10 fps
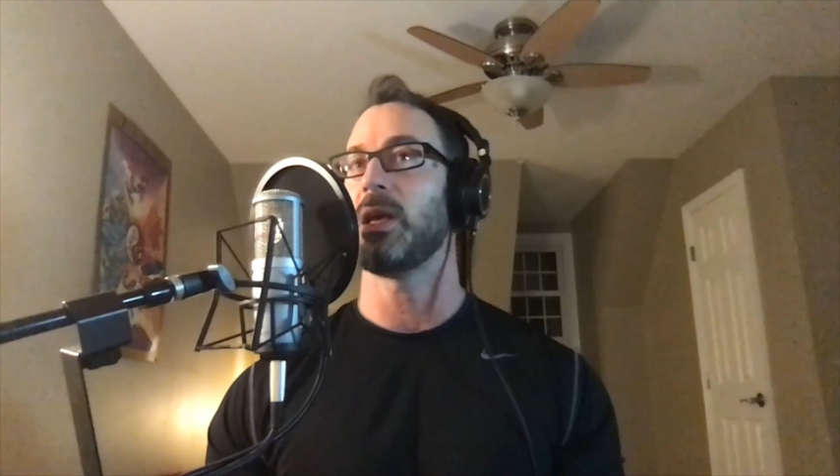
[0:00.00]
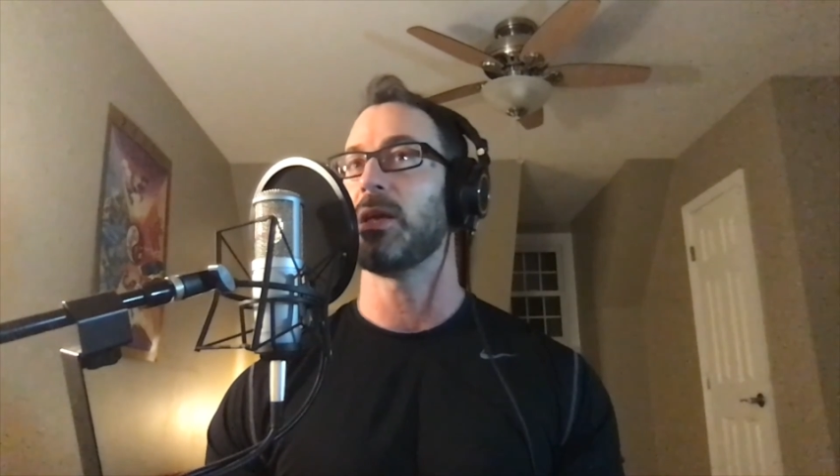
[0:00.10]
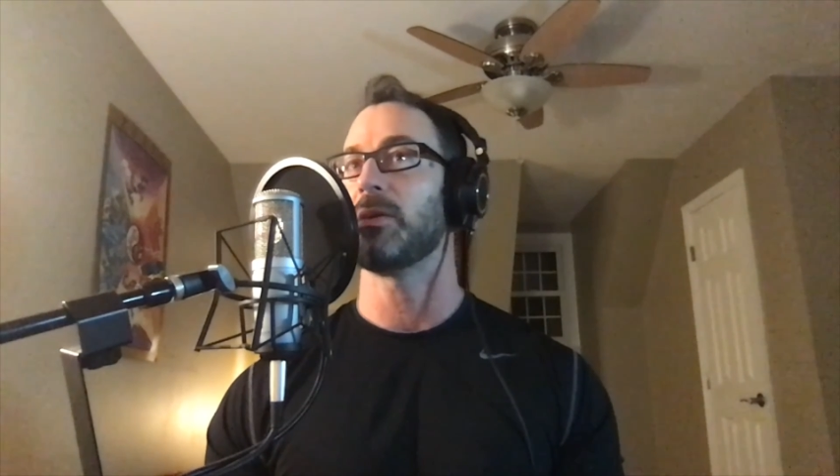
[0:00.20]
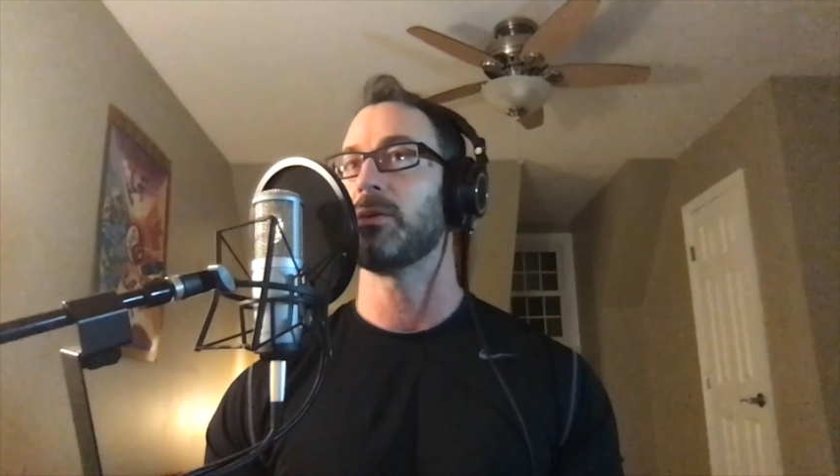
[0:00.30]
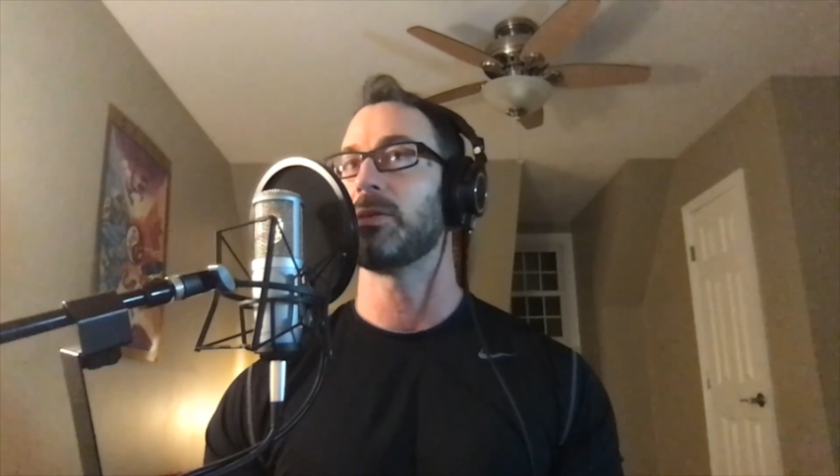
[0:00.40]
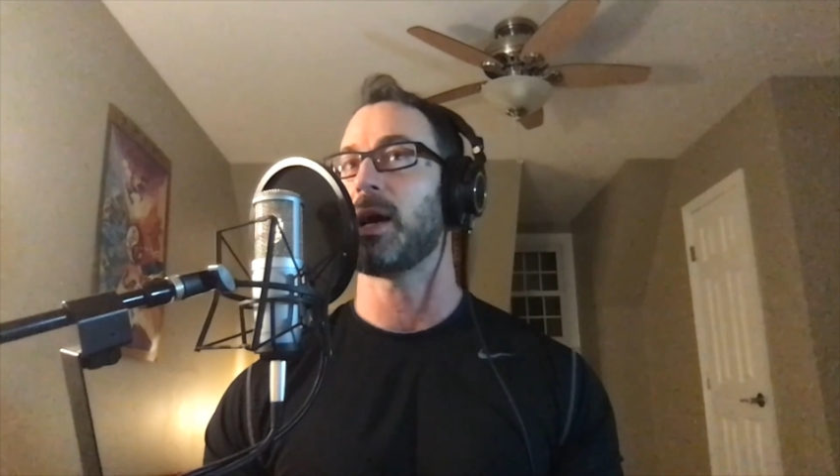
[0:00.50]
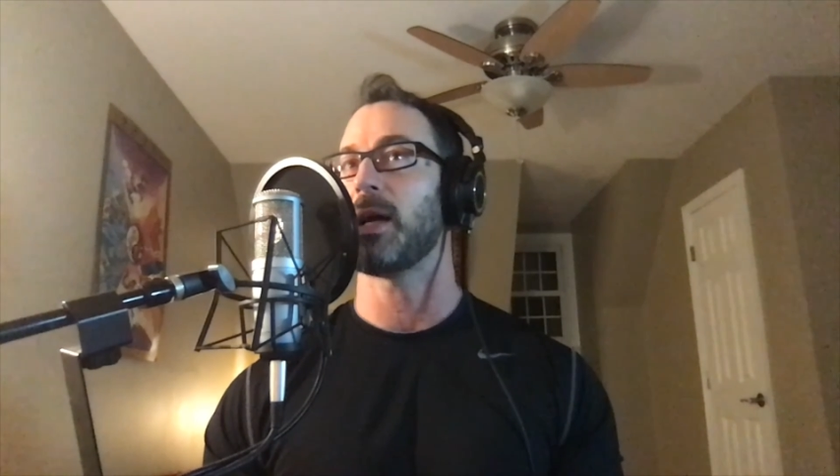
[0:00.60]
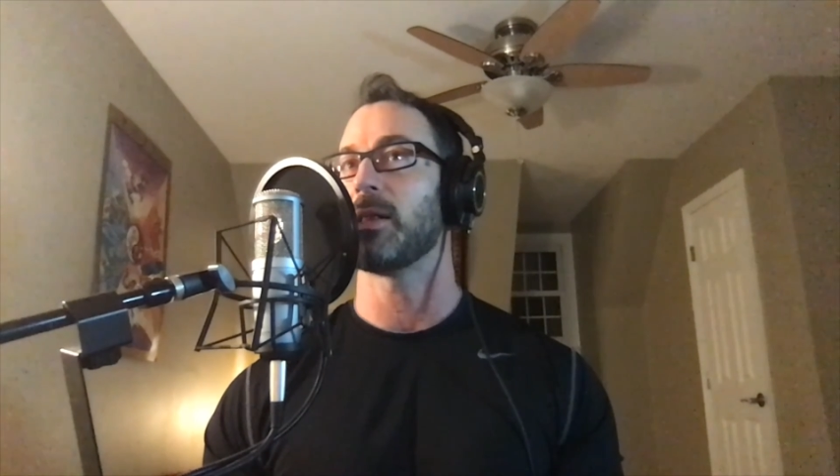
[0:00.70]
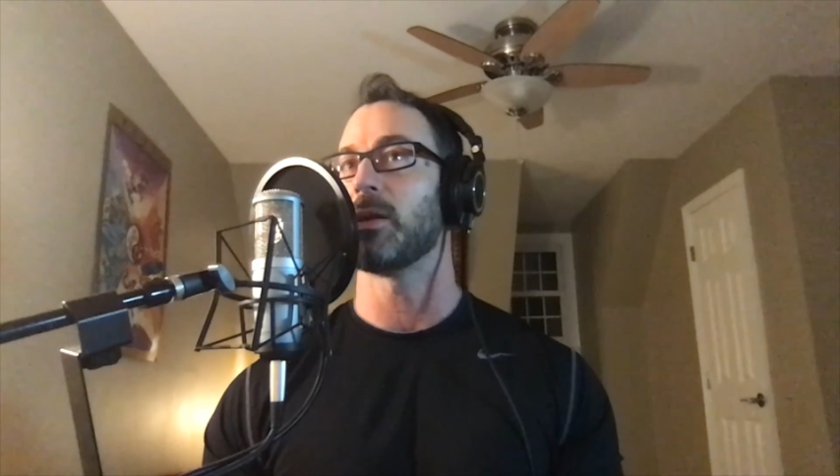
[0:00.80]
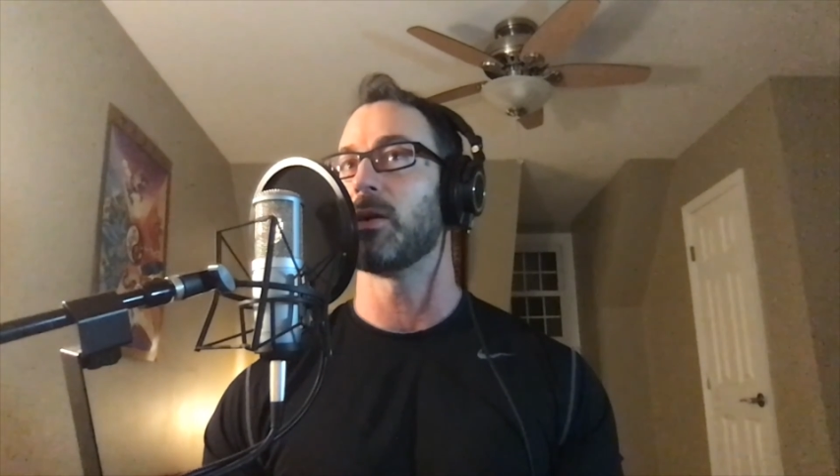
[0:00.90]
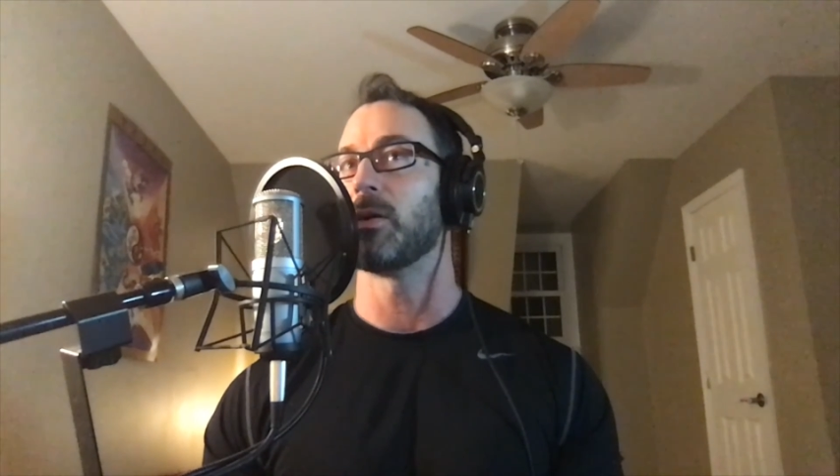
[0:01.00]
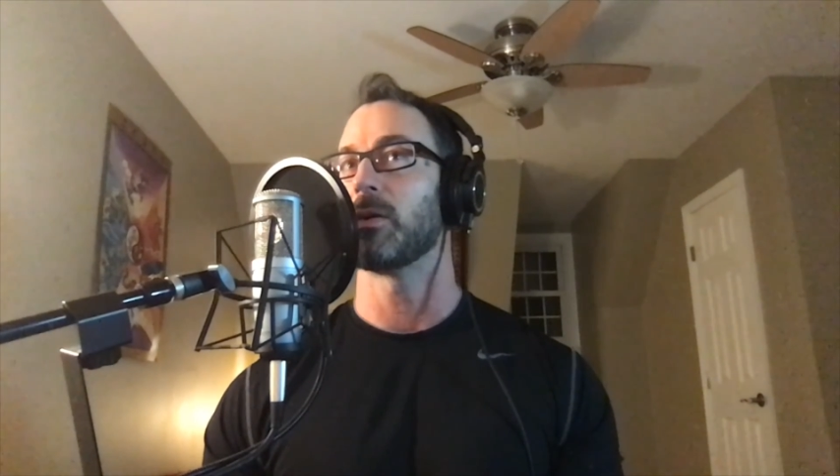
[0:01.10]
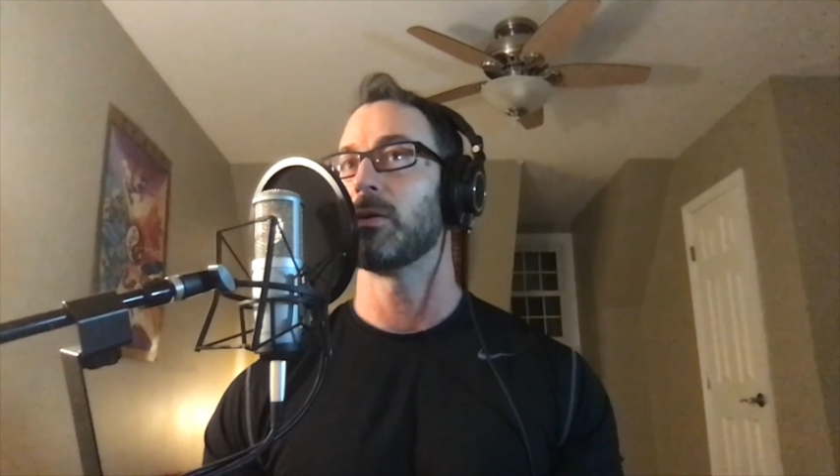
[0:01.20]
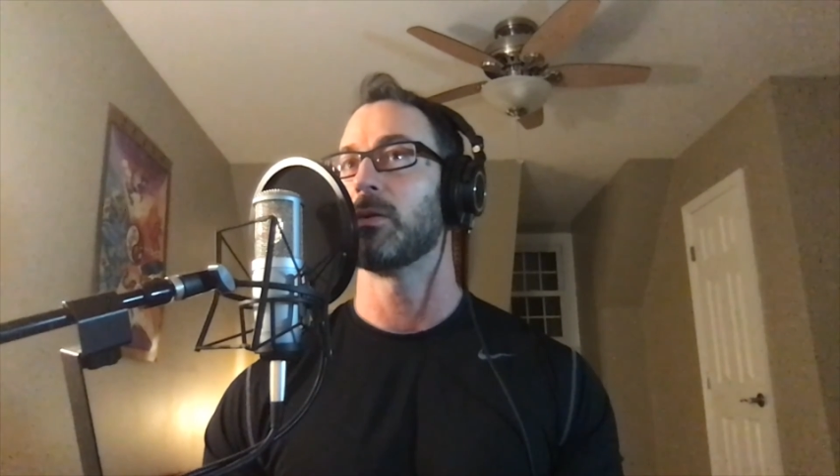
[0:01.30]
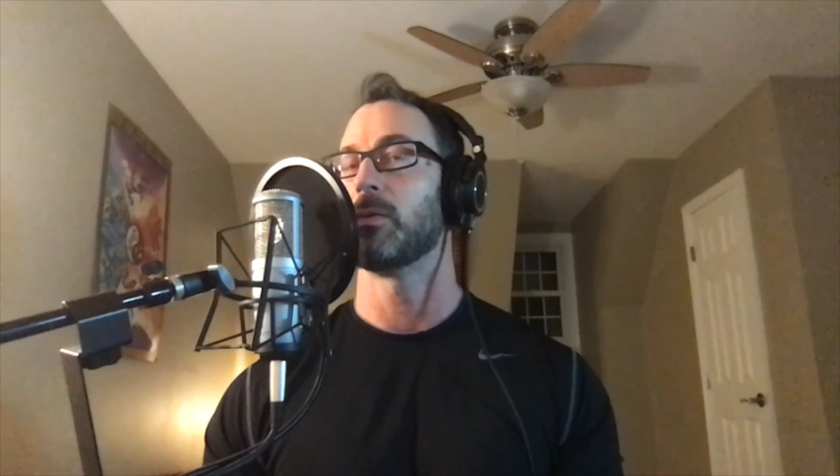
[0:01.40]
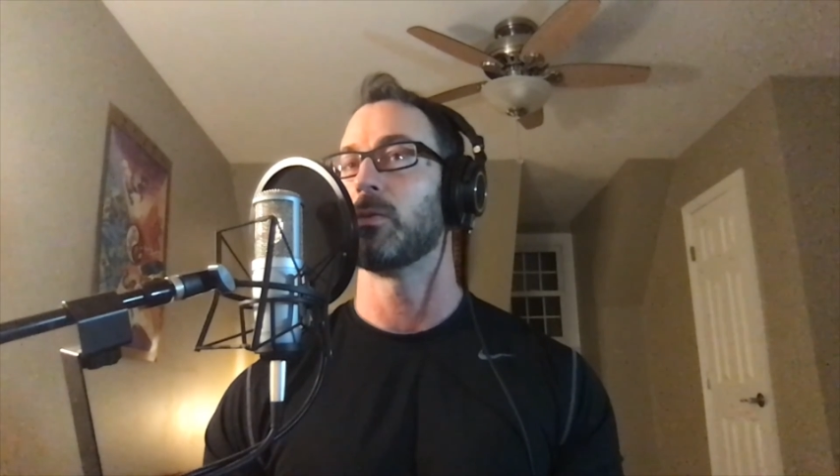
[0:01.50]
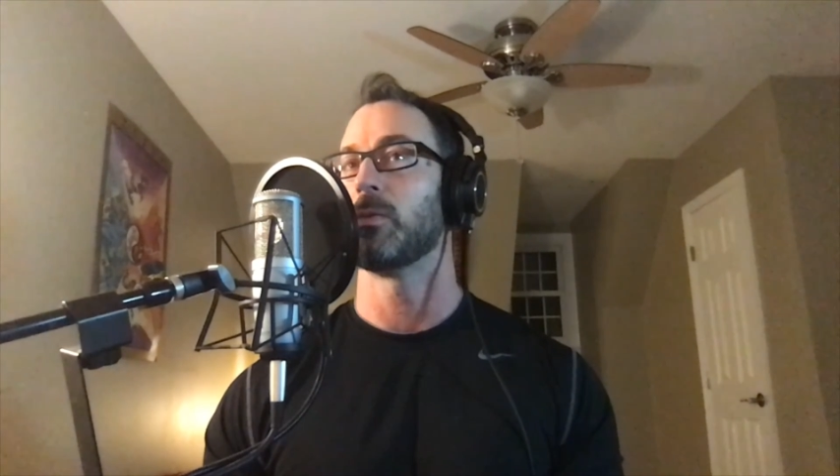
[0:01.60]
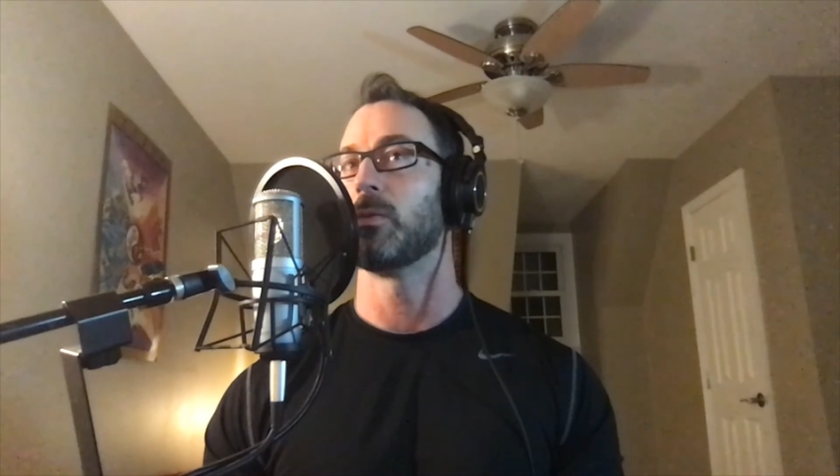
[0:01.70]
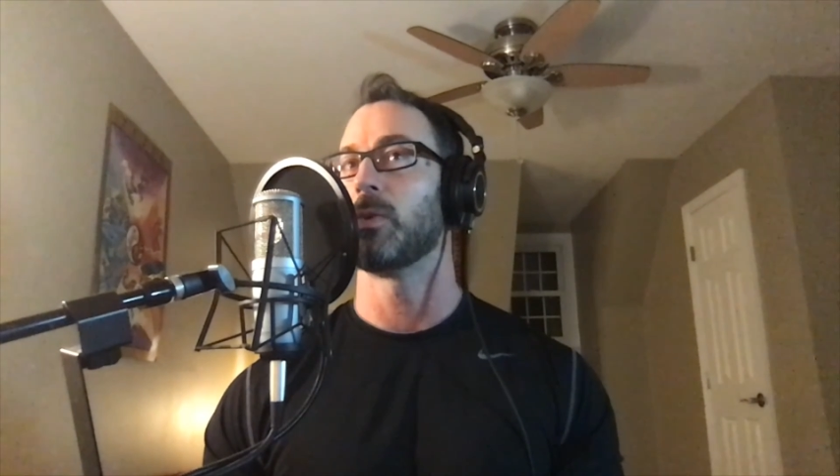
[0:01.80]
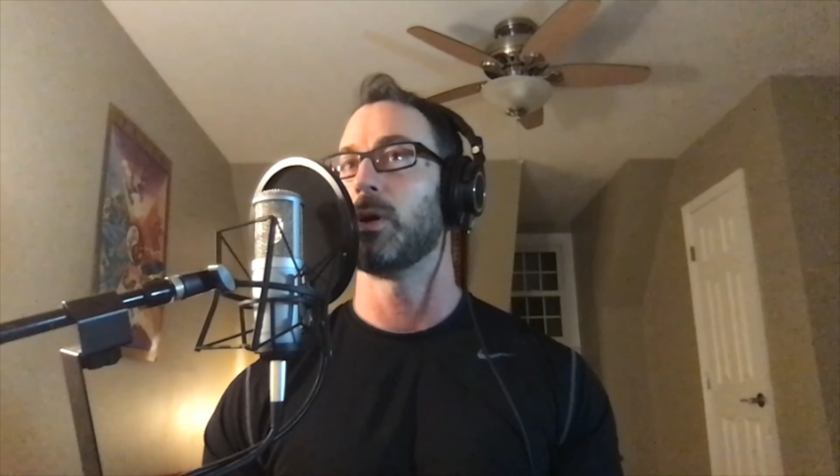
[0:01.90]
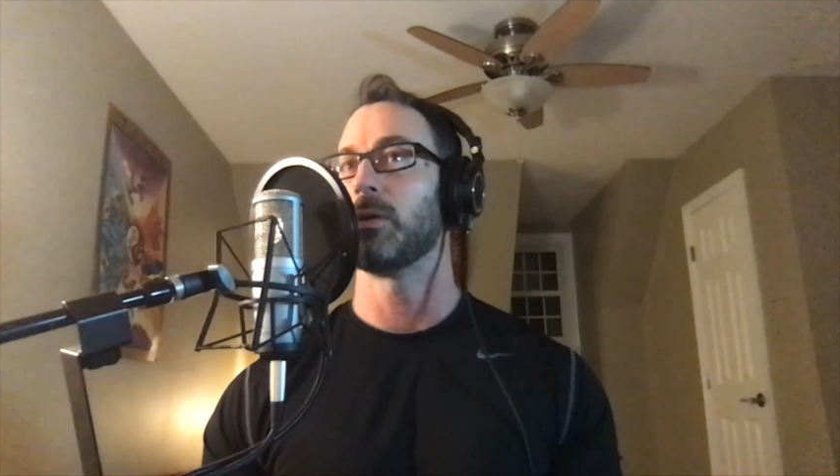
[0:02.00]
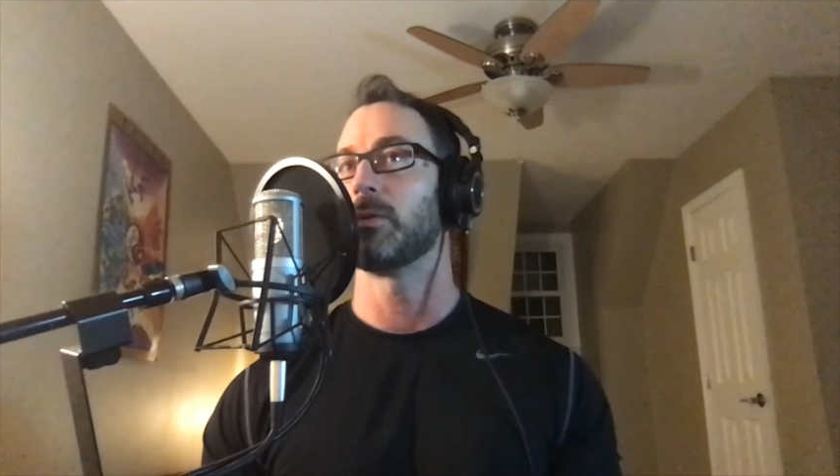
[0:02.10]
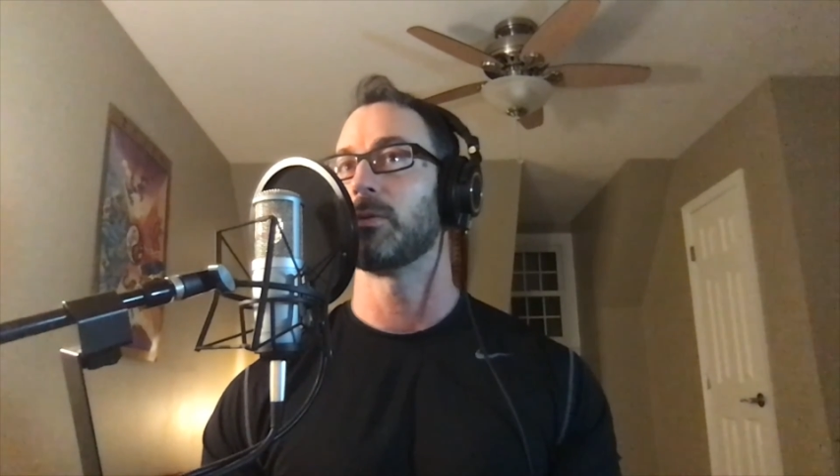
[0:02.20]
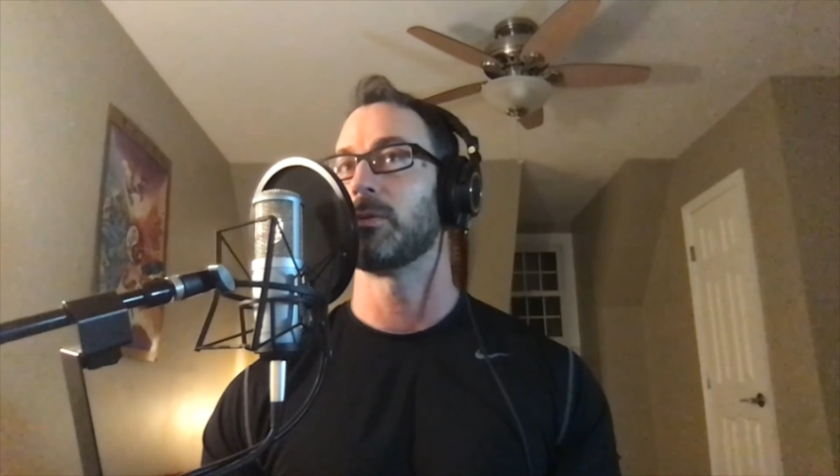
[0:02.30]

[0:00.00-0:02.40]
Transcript: inner dialogue, what